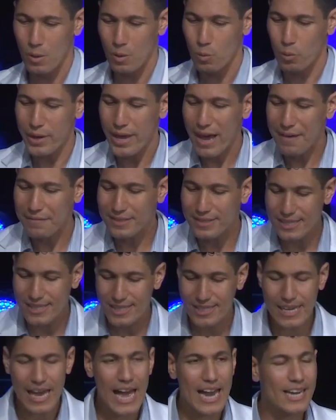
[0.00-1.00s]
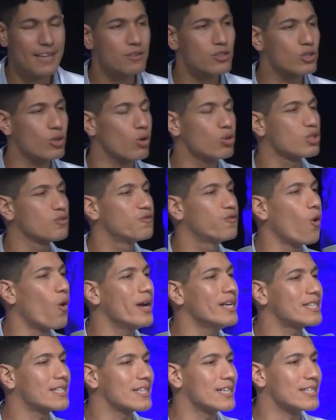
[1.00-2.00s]
We have to silence those
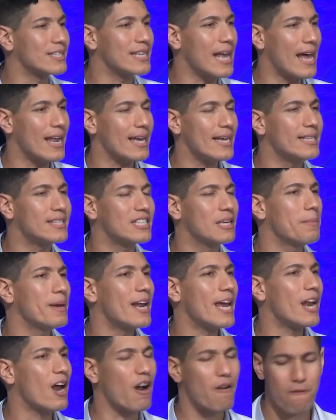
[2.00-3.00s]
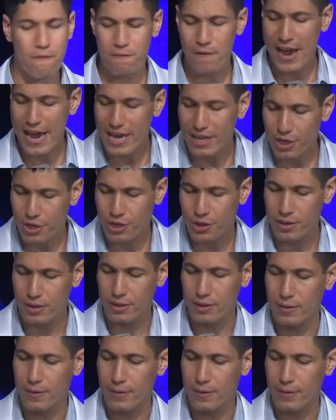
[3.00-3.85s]
voices that intimidate our faith,